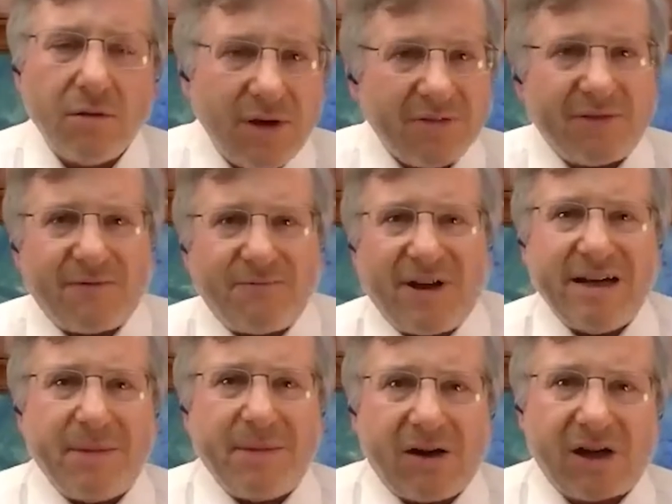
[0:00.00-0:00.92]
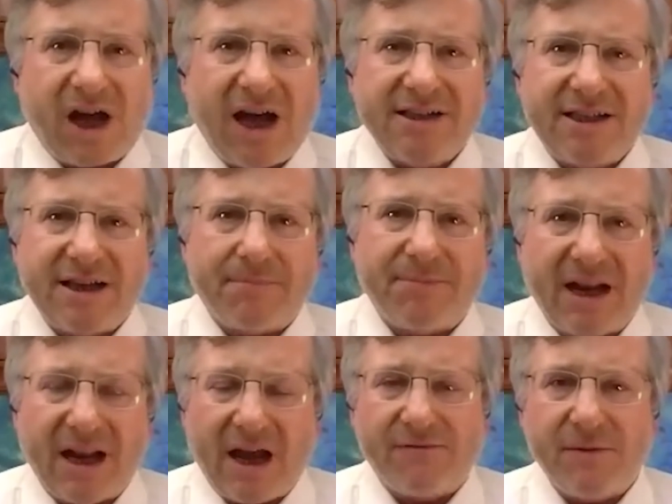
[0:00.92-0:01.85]
We have a fundamental concept
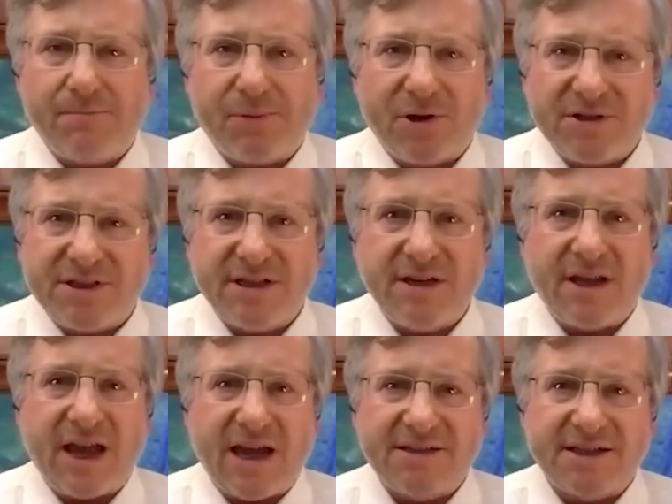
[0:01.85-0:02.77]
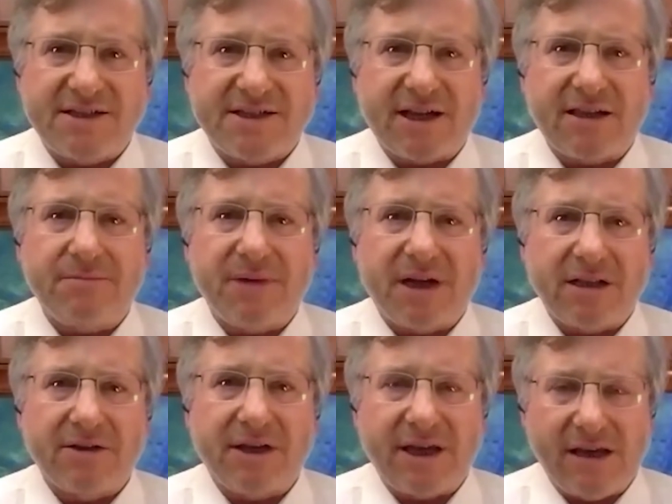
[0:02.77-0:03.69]
that every person has a Tselem
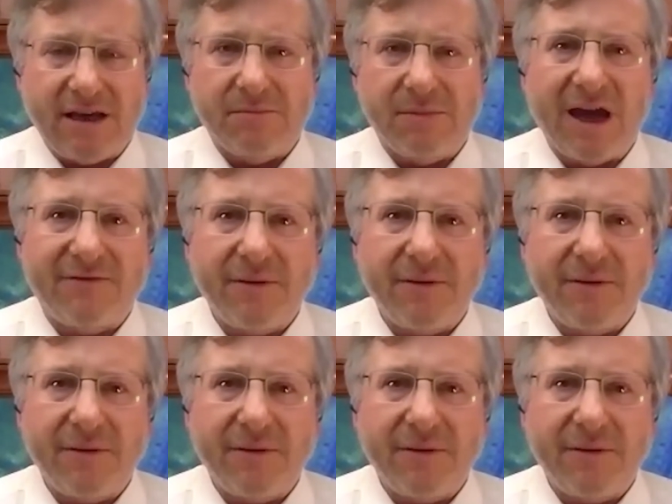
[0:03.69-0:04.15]
Elokim.